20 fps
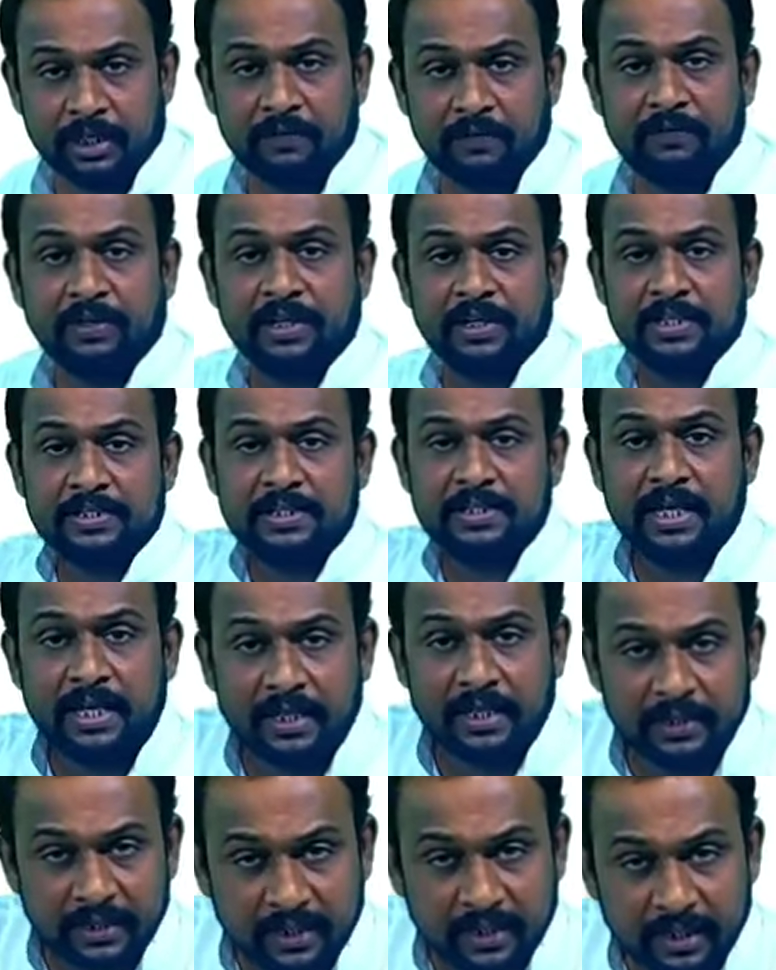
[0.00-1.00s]
If it is
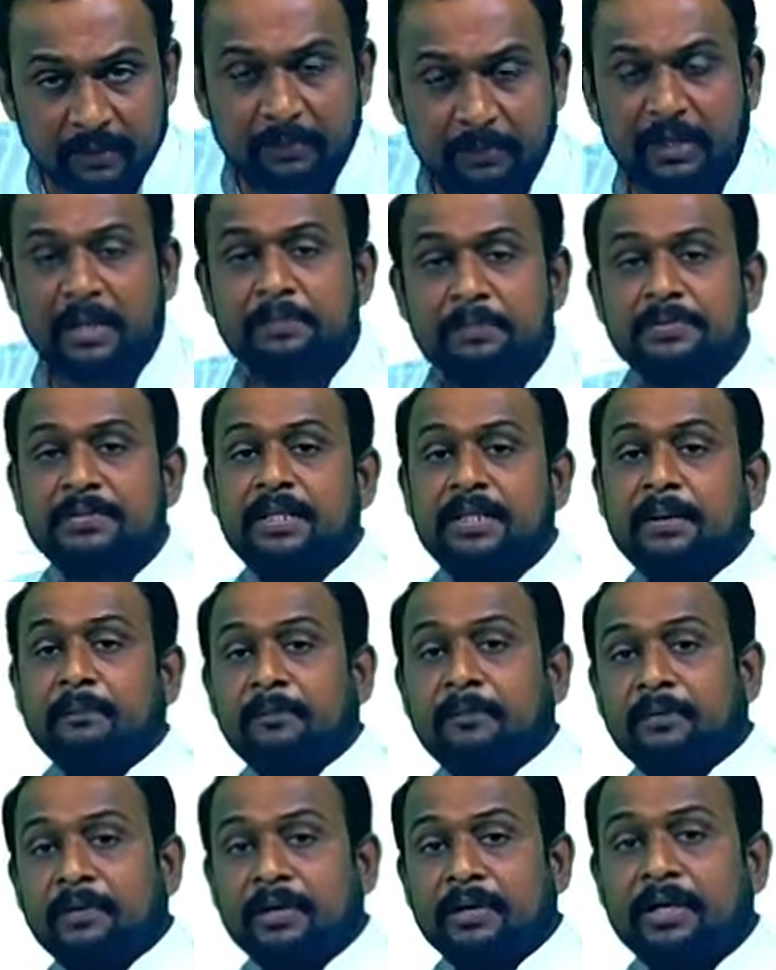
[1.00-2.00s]
they, it becomes
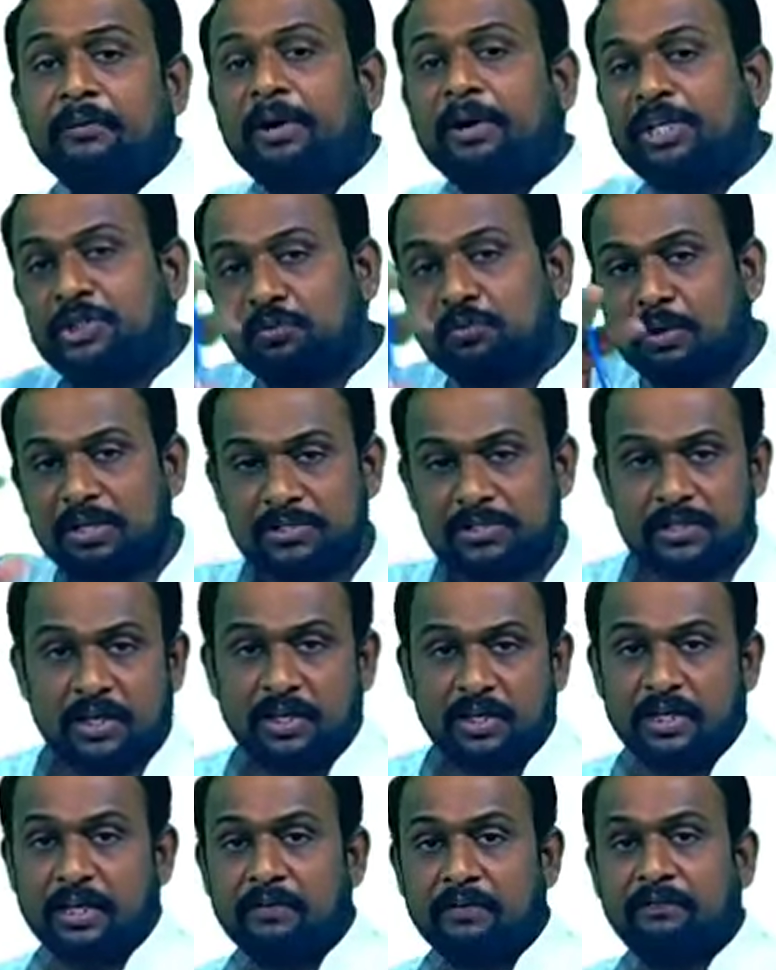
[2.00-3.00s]
them. Vice
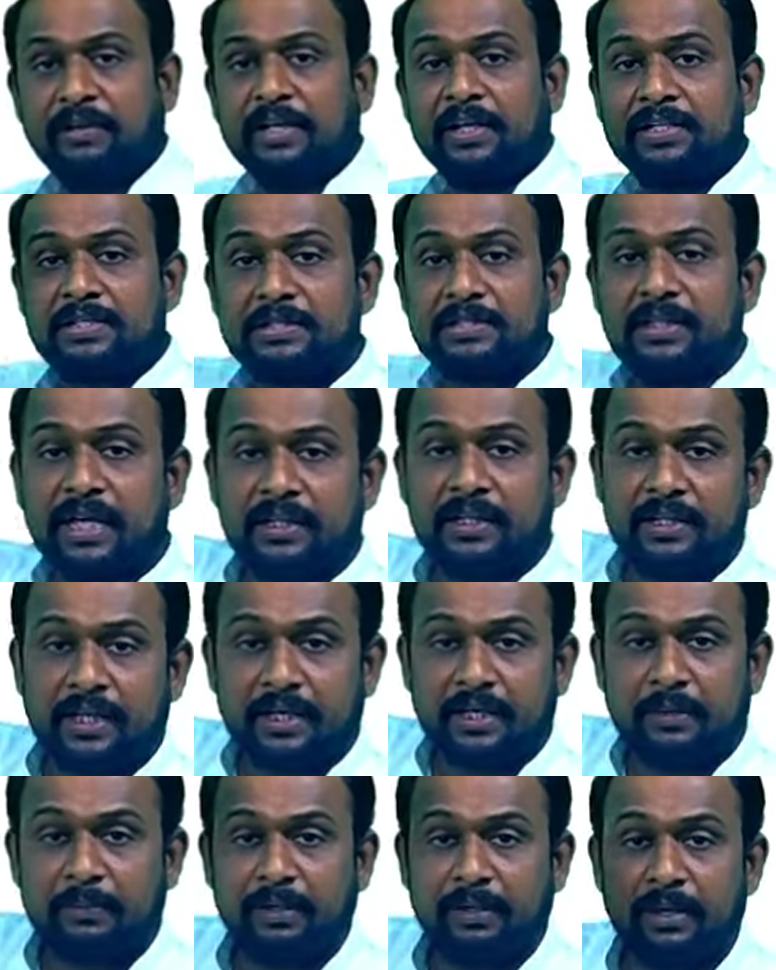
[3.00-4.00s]
versa. If it is they
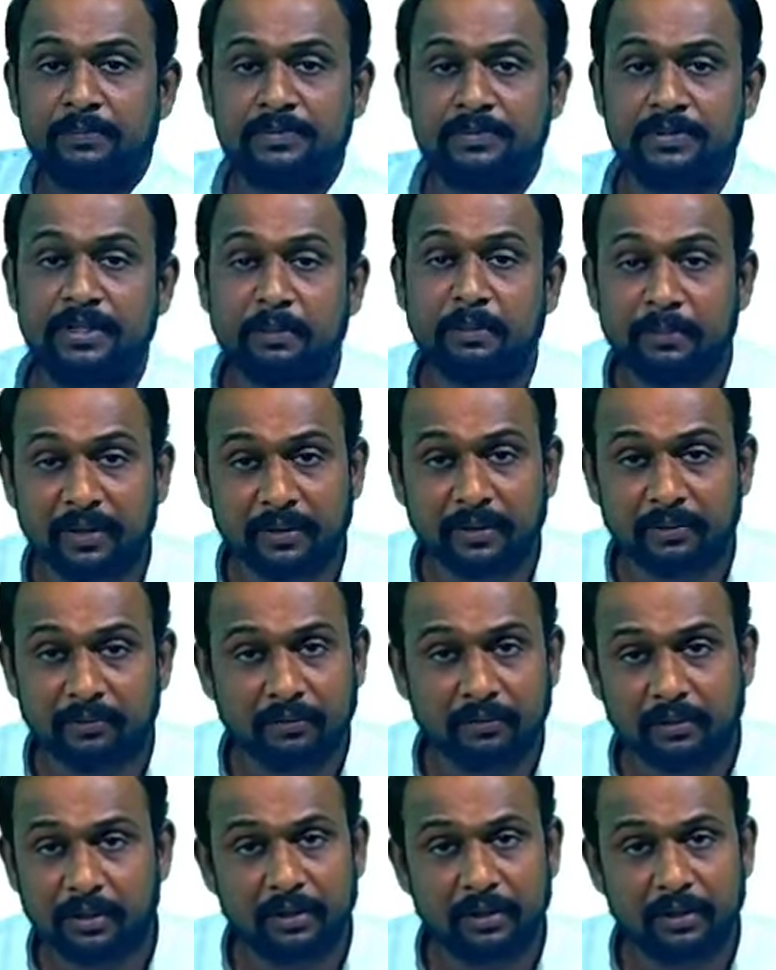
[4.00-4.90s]
there, it becomes them here.